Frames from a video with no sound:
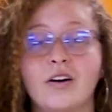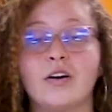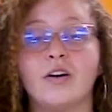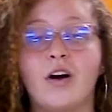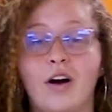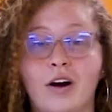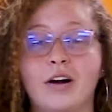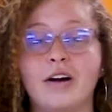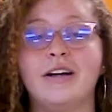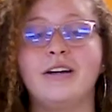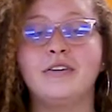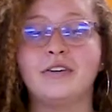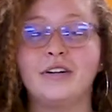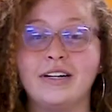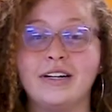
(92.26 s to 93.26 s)
are our
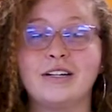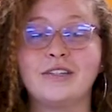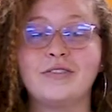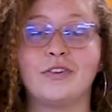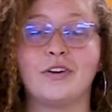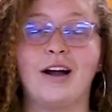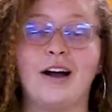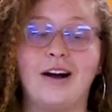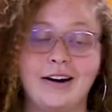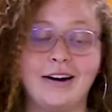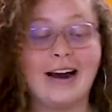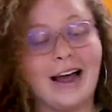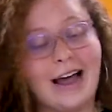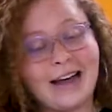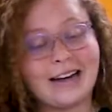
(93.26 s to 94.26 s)
ingredients for our
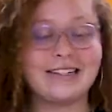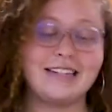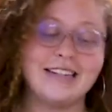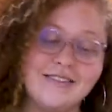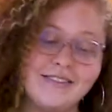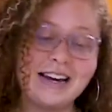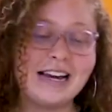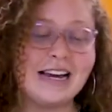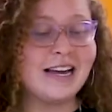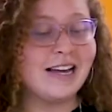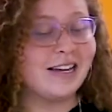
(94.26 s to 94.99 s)
activity